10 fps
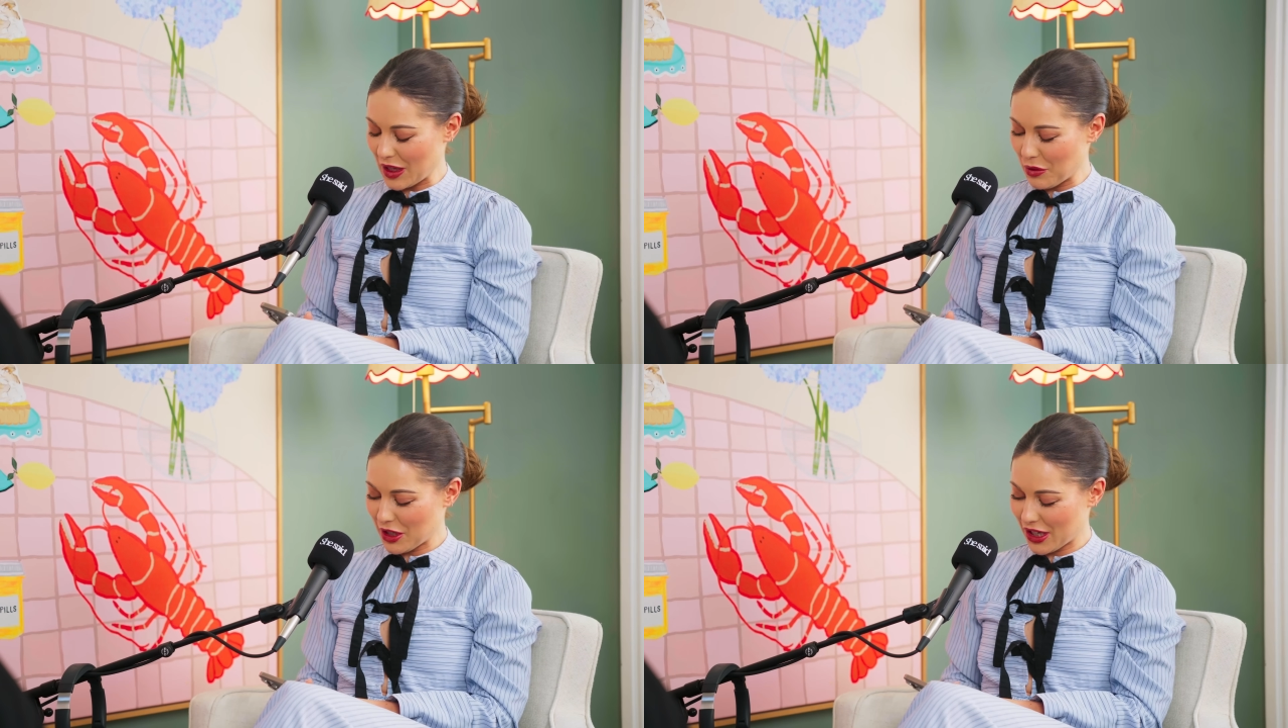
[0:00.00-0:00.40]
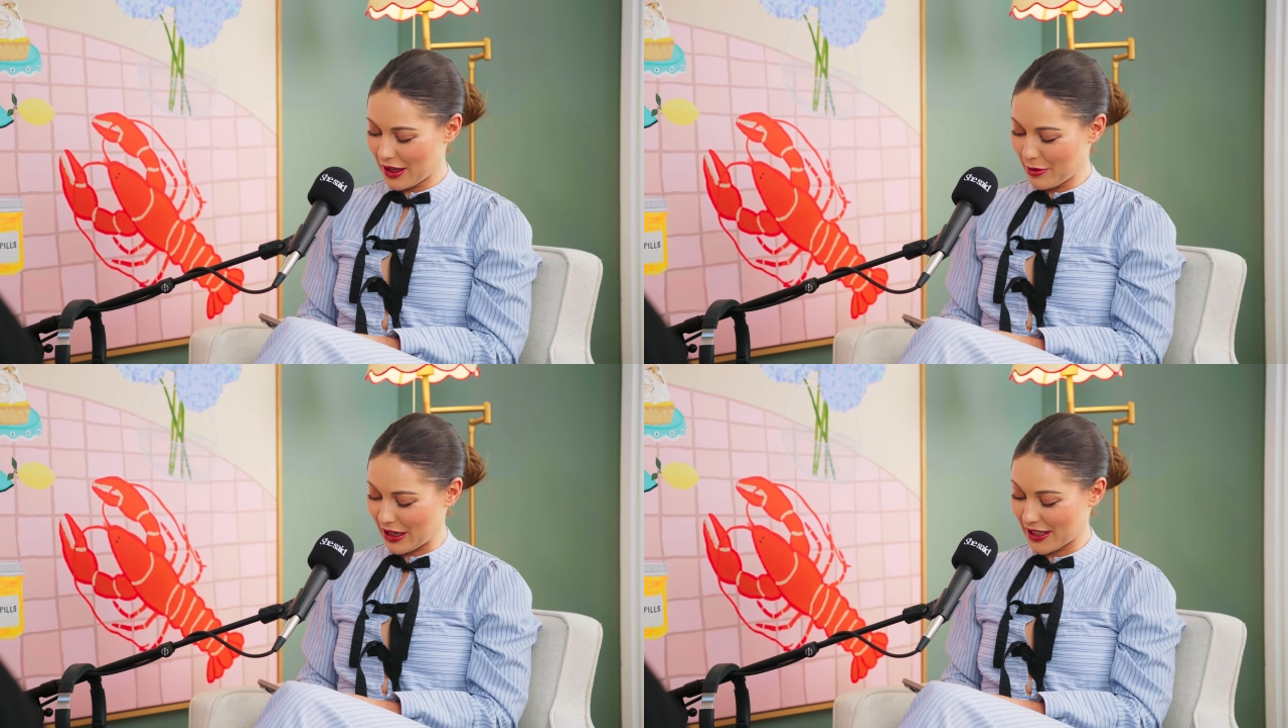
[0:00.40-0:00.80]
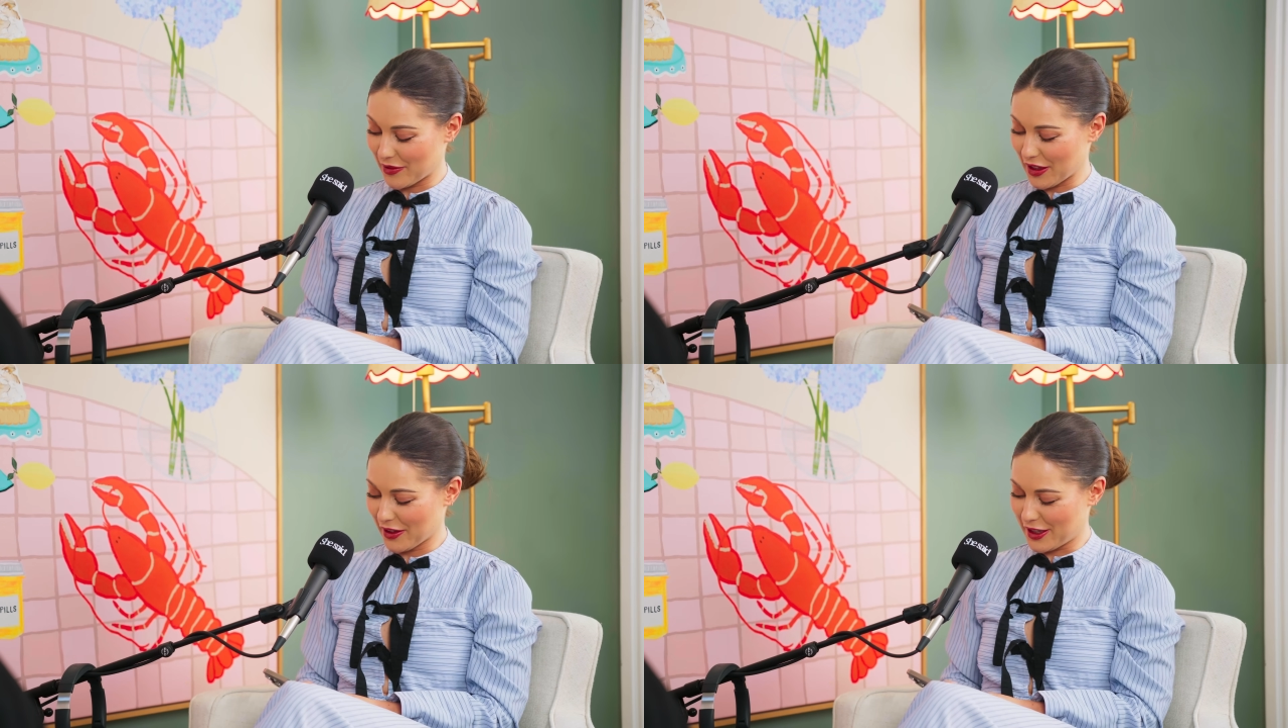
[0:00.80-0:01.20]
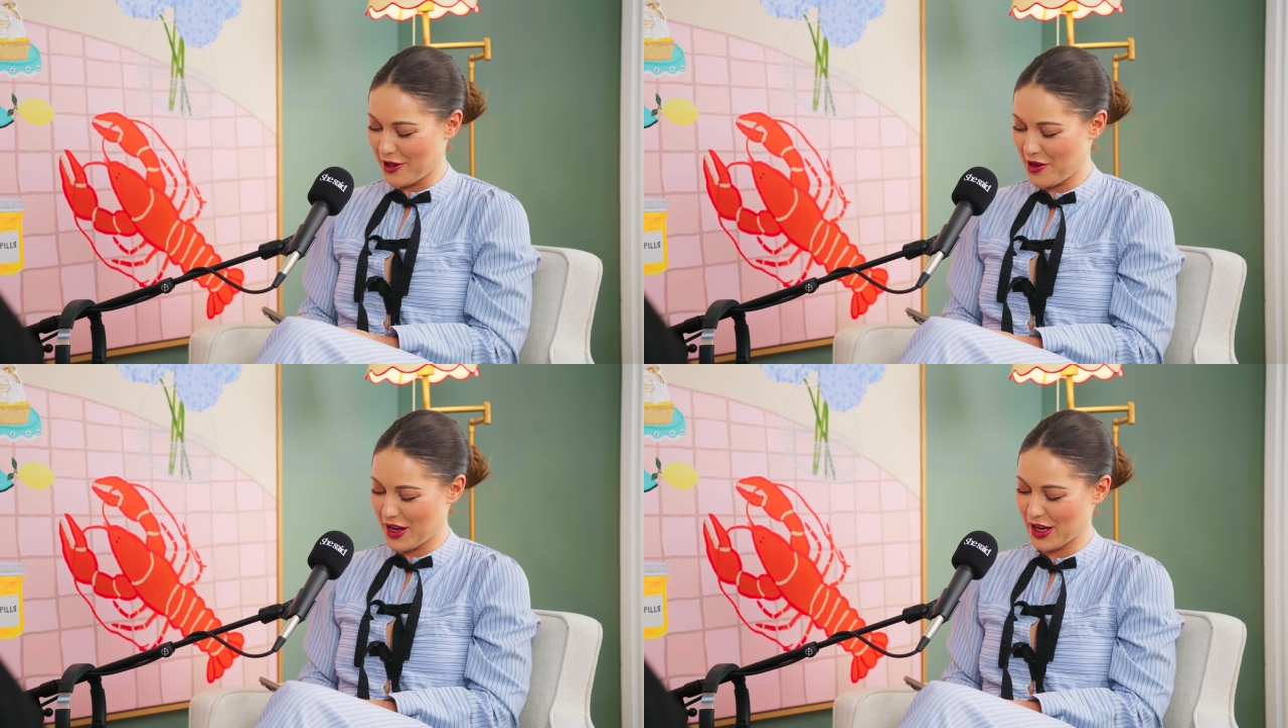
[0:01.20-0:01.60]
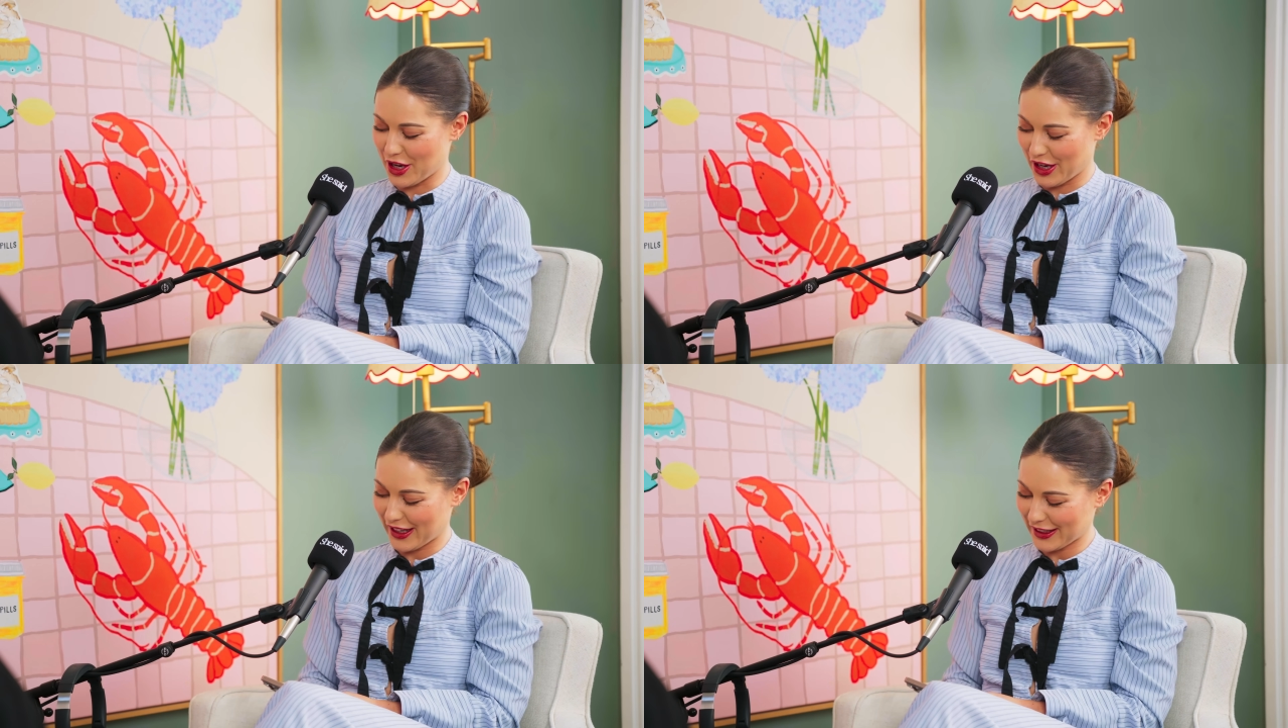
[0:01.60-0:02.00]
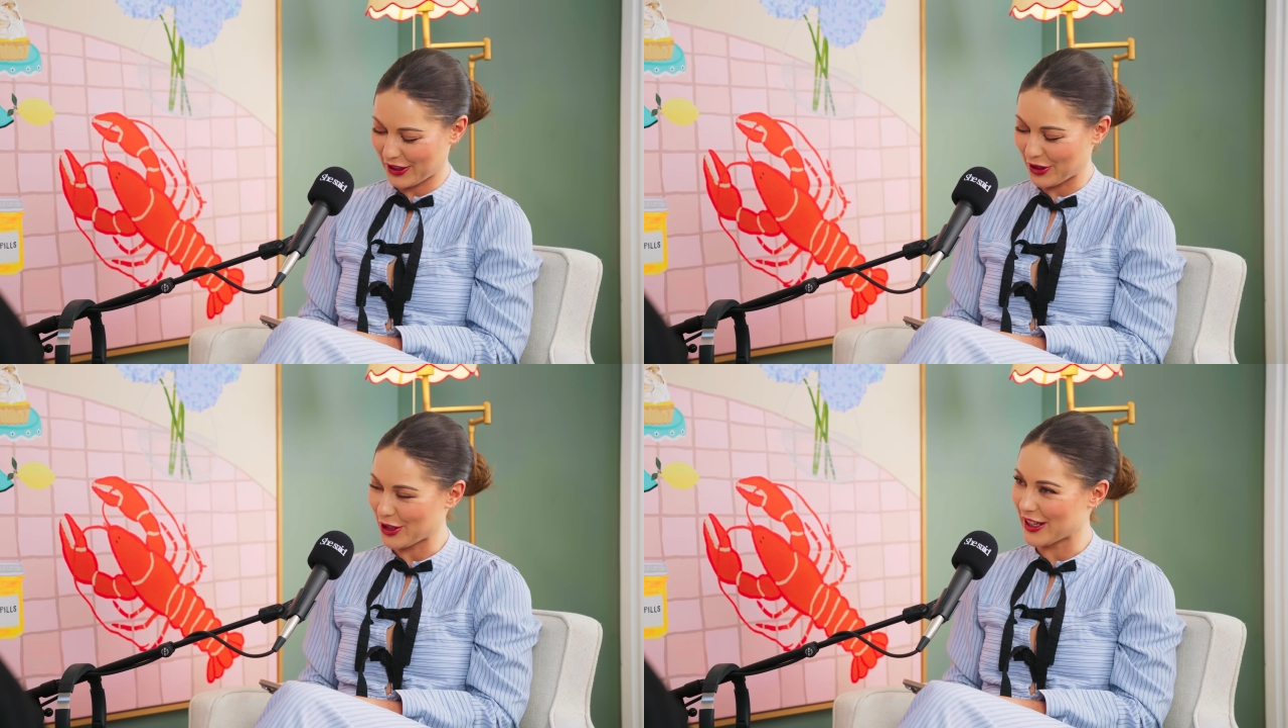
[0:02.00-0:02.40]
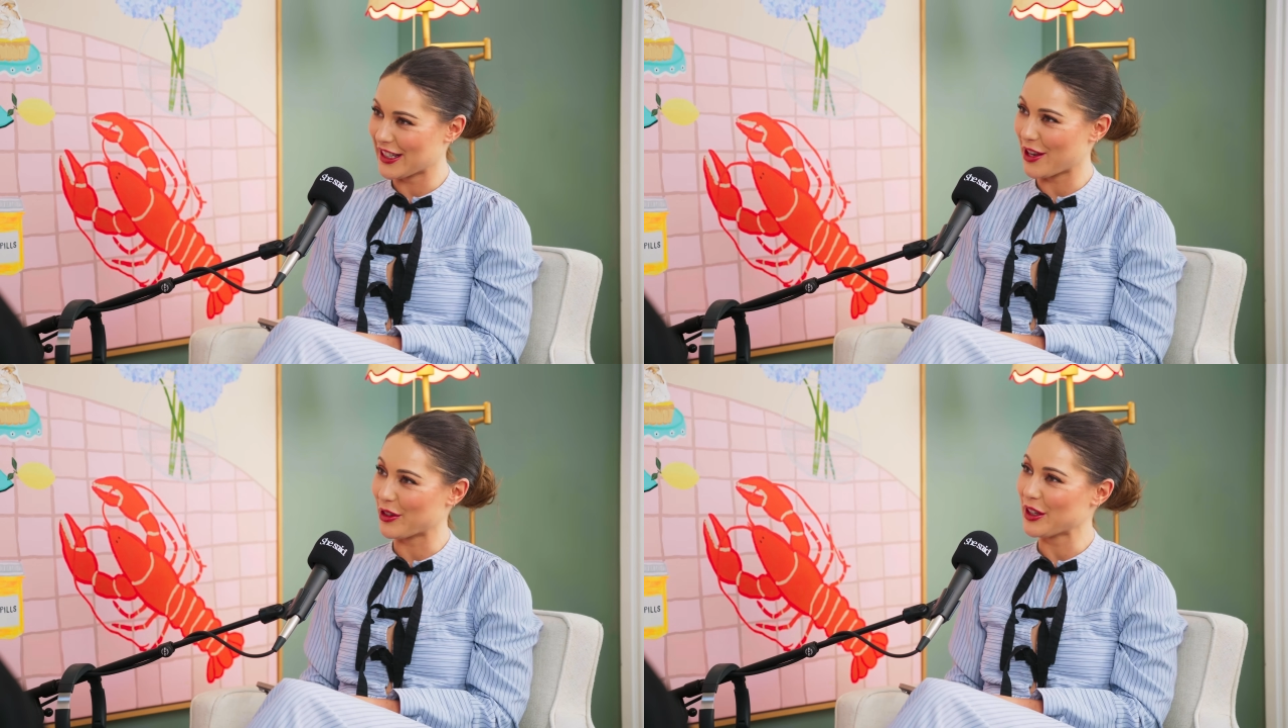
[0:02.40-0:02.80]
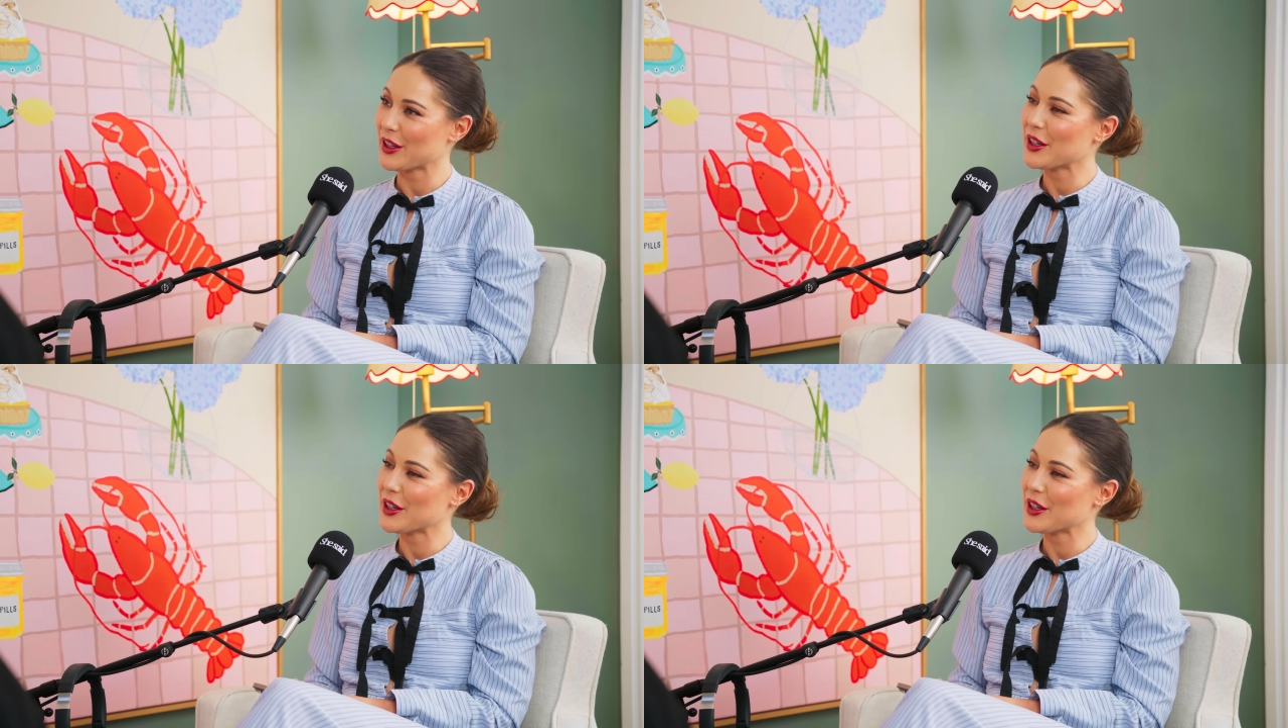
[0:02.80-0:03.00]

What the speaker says: wishing you the best of luck in your next social endeavour.